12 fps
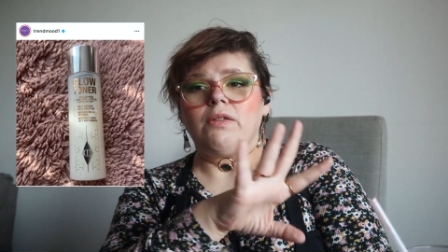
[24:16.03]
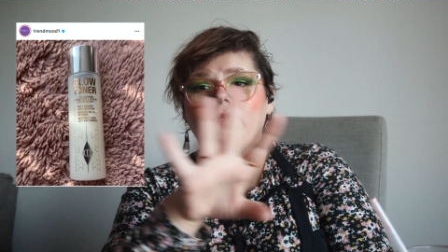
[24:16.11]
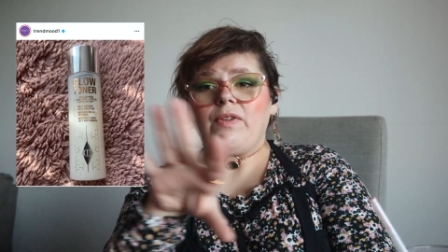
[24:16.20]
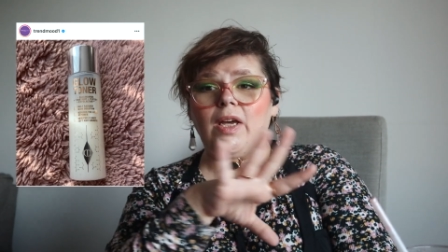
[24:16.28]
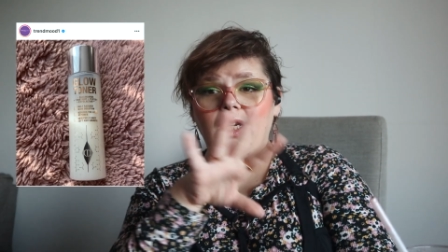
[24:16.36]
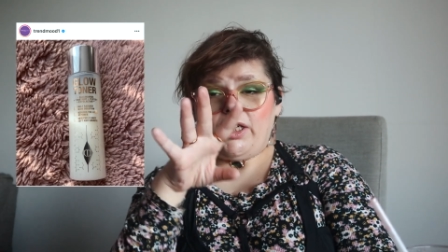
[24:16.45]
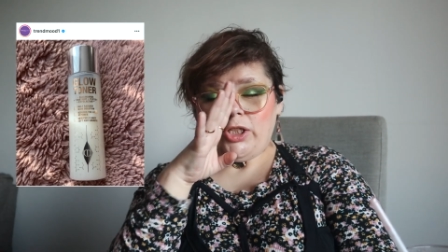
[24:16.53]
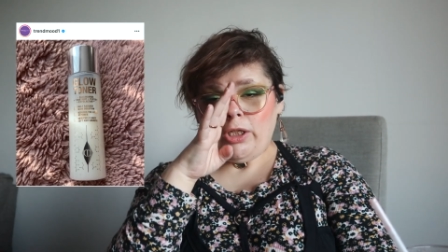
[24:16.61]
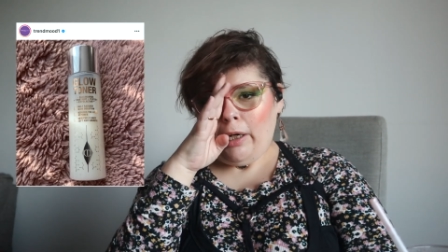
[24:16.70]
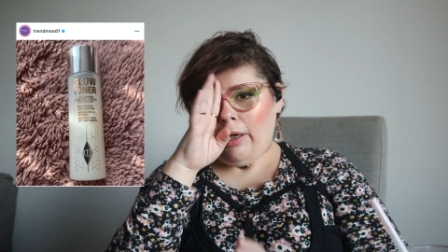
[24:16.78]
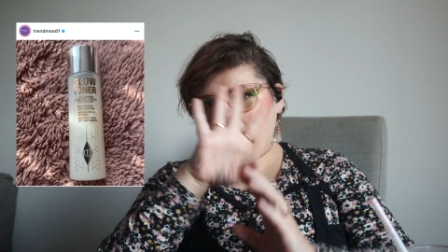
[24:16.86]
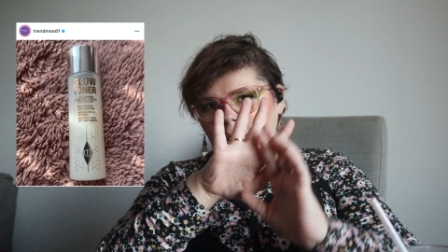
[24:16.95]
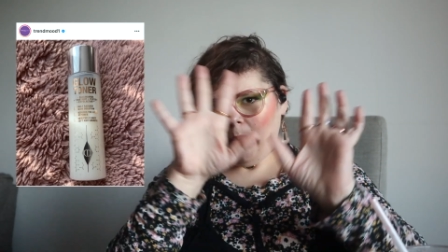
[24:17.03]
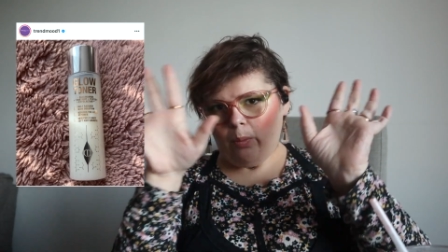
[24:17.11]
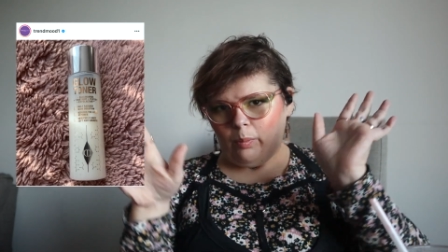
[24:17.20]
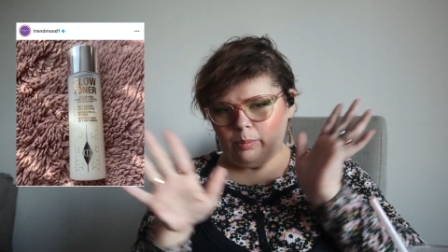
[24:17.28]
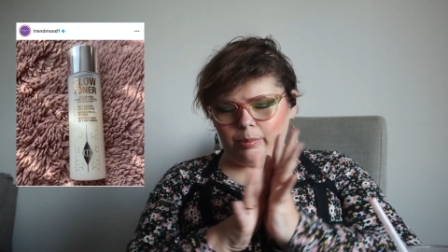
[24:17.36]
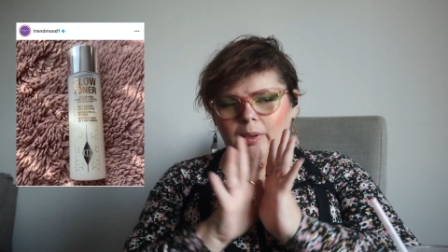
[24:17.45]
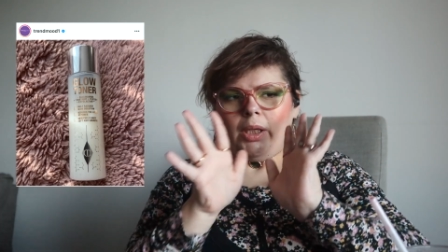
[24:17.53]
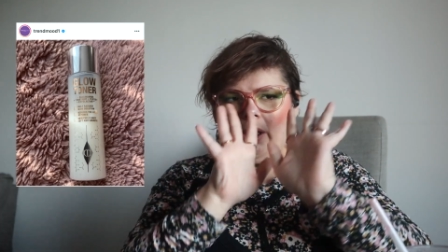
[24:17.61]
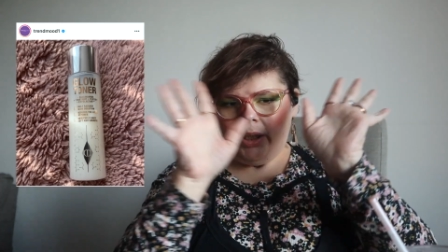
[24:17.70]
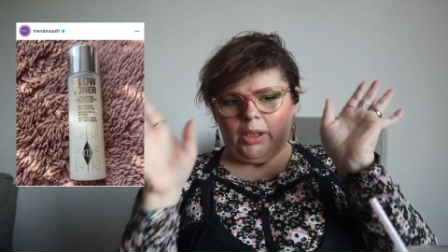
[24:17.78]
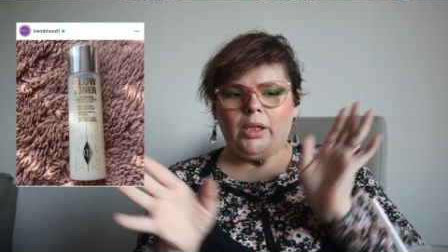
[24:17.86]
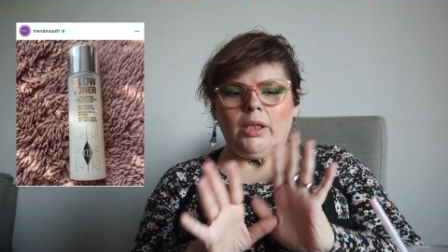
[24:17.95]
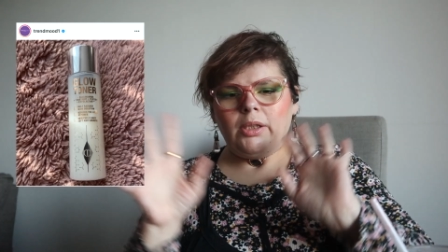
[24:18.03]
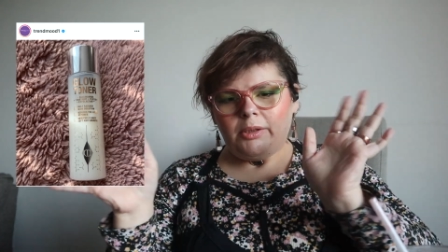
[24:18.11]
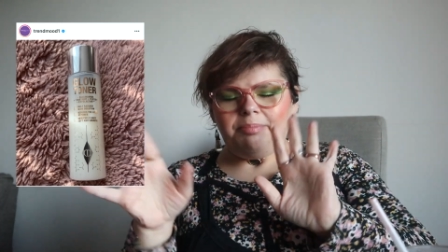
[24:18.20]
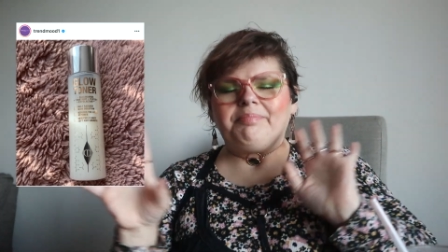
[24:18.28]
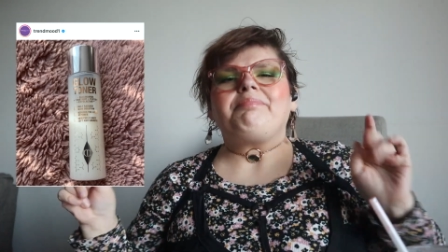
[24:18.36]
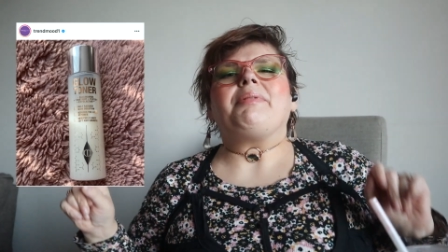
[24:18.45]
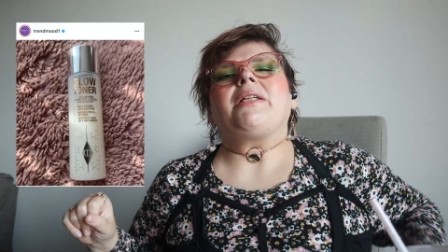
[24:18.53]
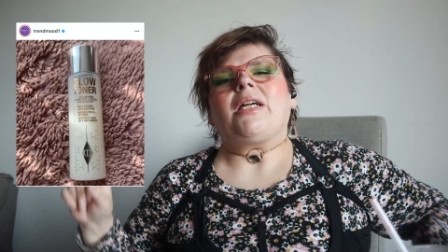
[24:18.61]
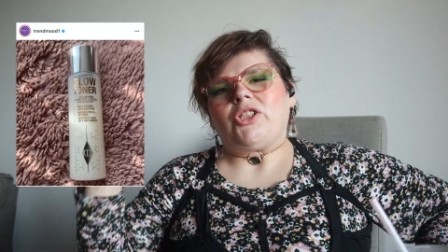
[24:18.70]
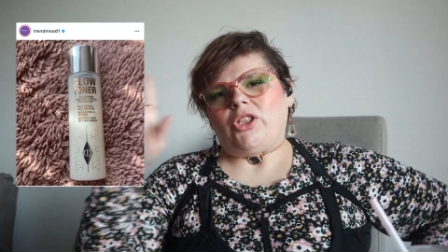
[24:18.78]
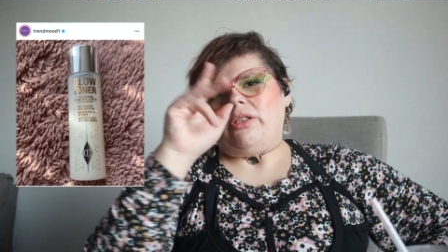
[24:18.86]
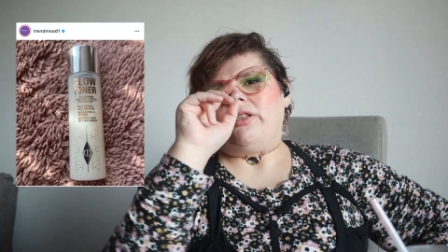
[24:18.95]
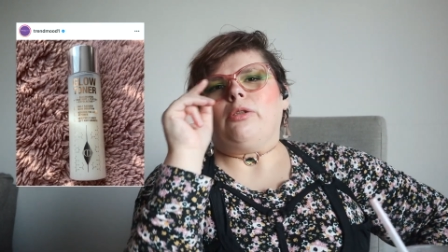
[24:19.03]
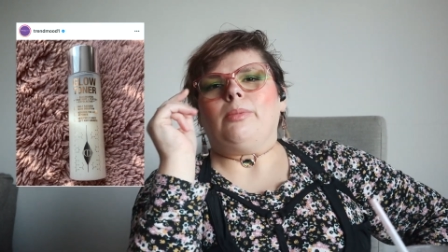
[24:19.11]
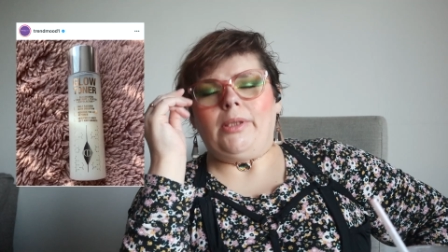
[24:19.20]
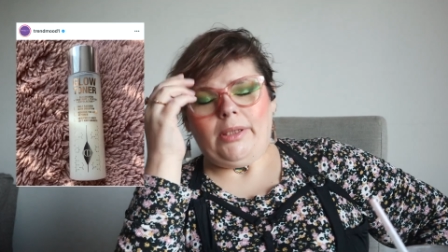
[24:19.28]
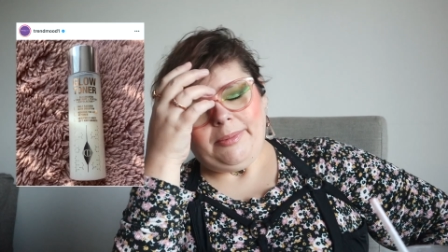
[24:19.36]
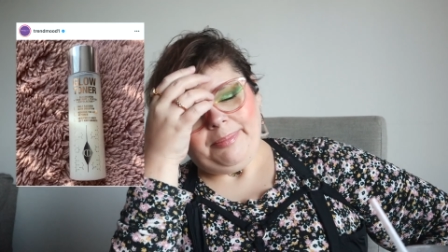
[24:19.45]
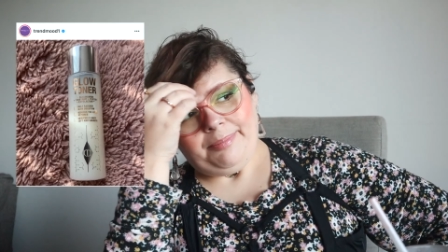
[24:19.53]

vague generic, but not Charlotte Tilbury.